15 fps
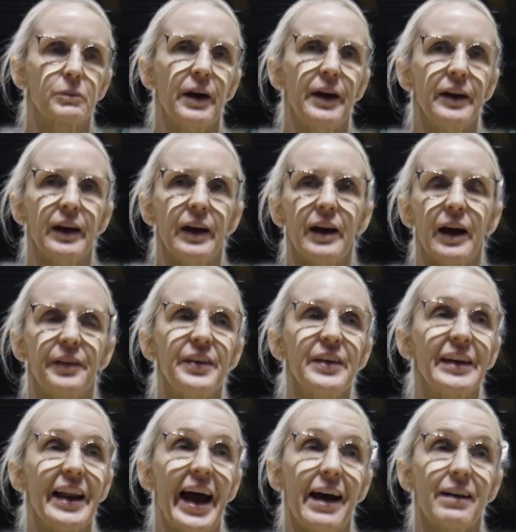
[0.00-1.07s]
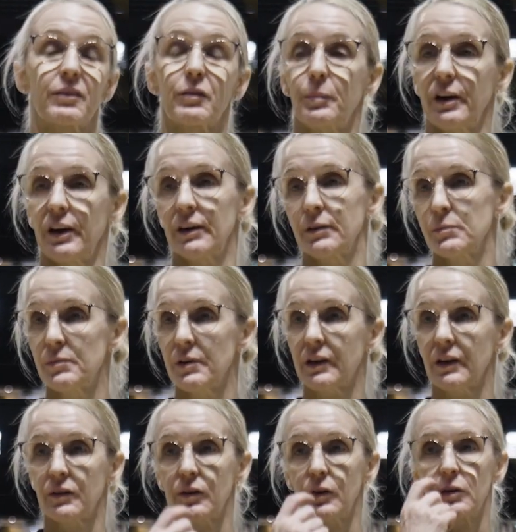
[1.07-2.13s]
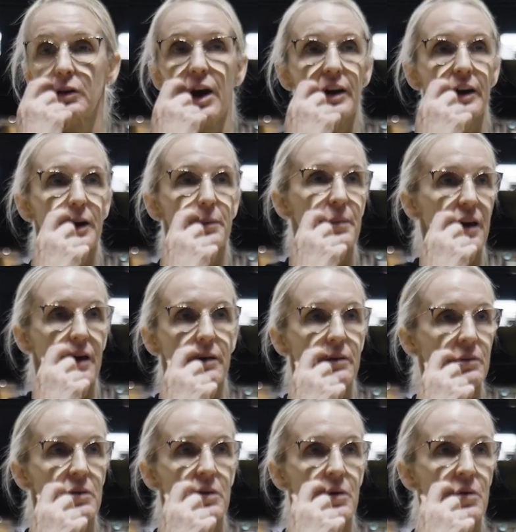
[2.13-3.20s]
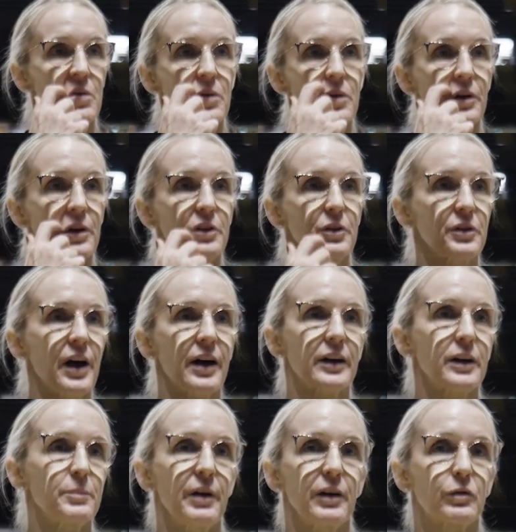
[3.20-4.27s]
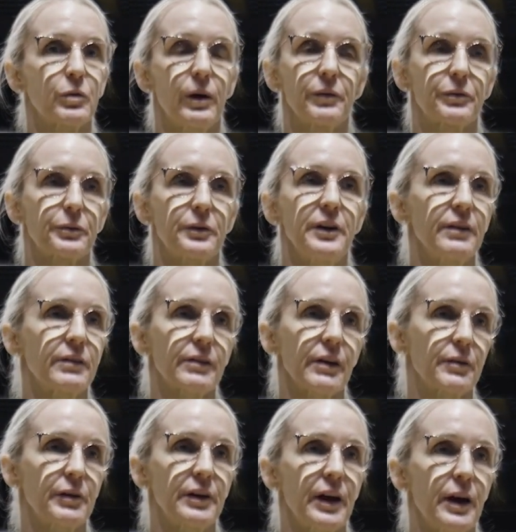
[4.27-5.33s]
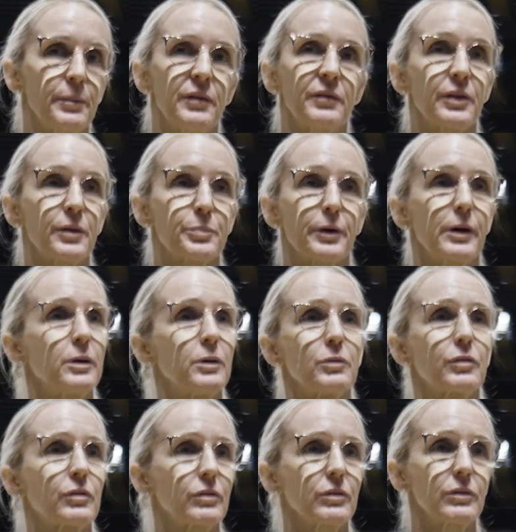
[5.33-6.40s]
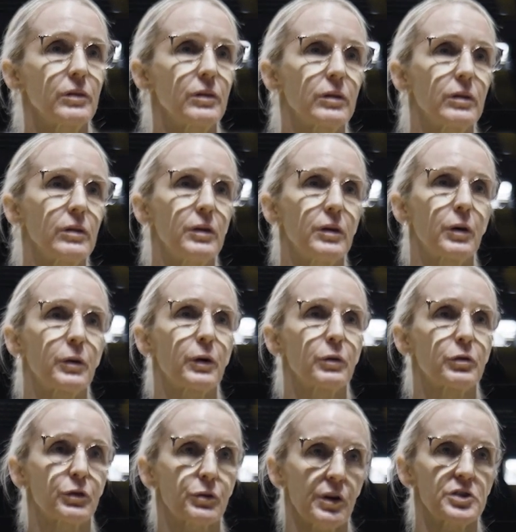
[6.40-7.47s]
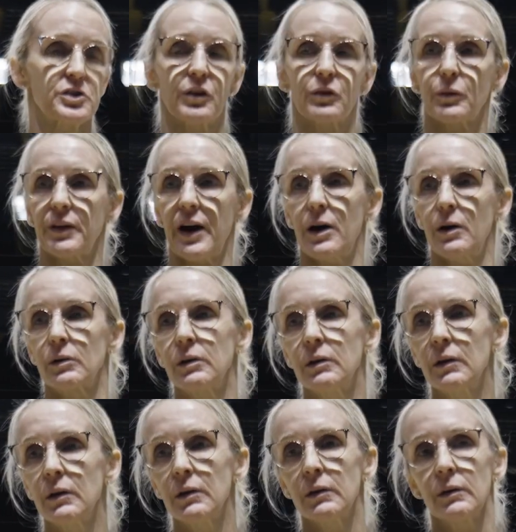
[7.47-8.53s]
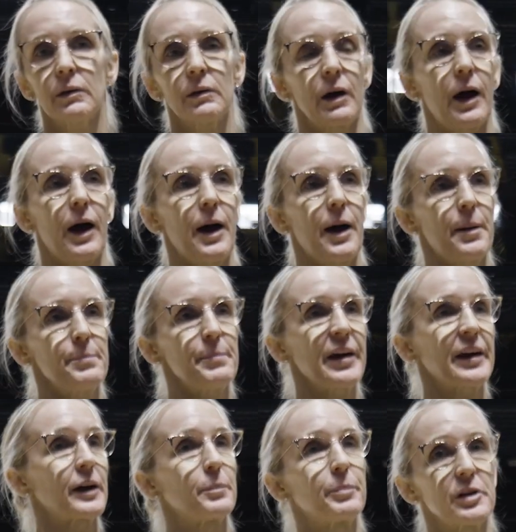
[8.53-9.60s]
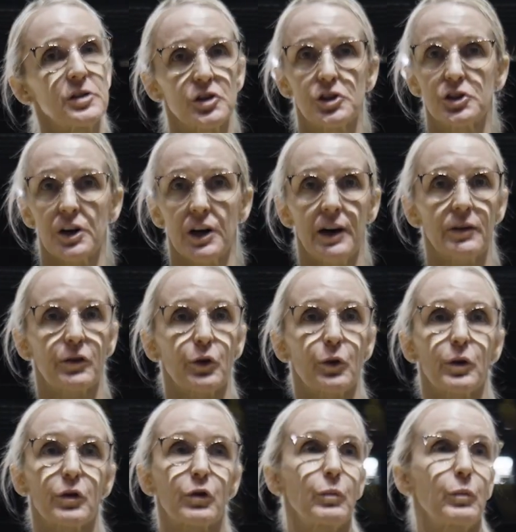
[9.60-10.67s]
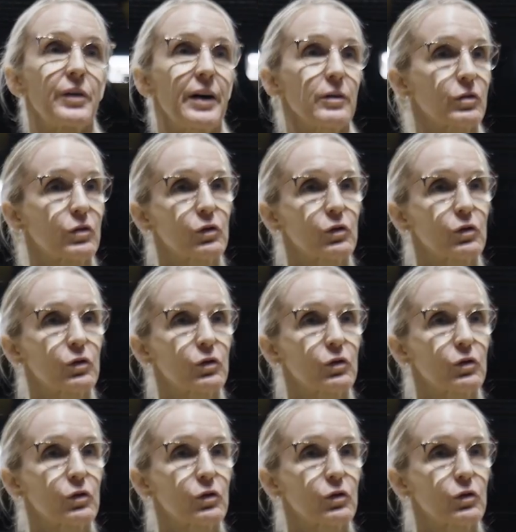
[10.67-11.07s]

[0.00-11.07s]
Right. I think it has to be because you're not going to make you know, you're not going to make 12 threes every game. Even the pros, you know, go stretches without um, making a bunch of shots or without